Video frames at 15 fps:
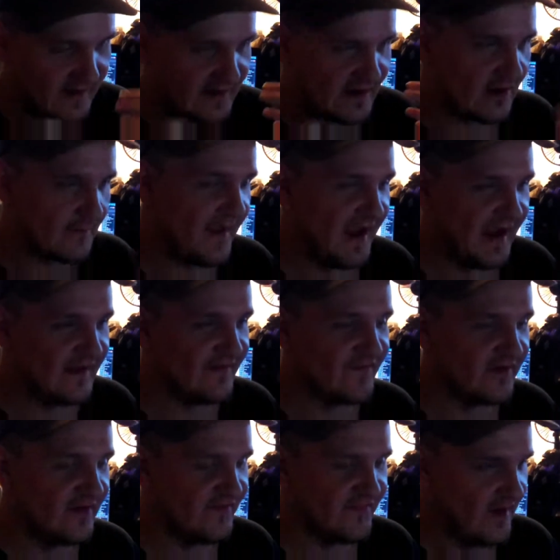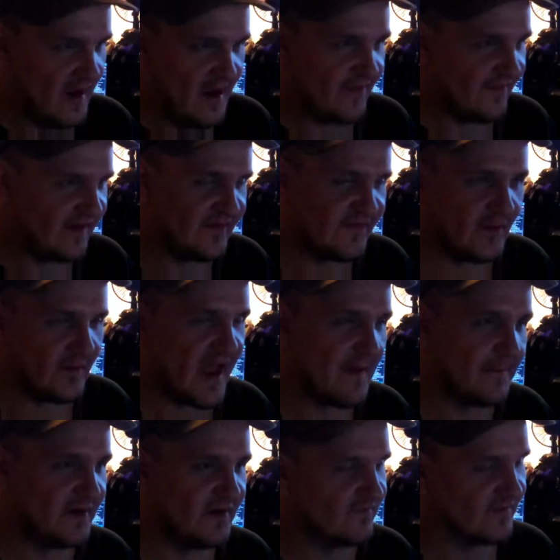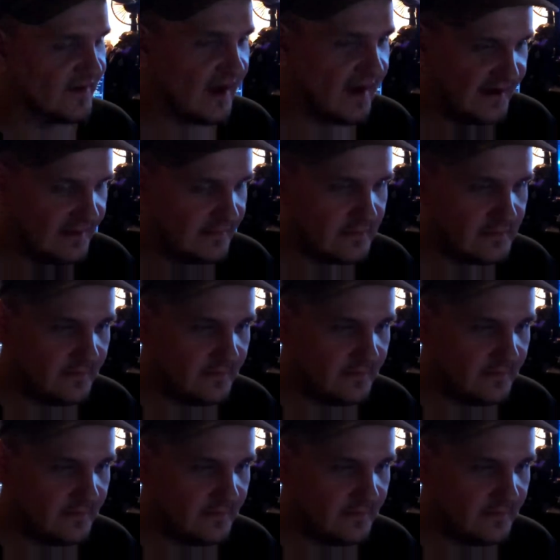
and our pace because things don't happen overnight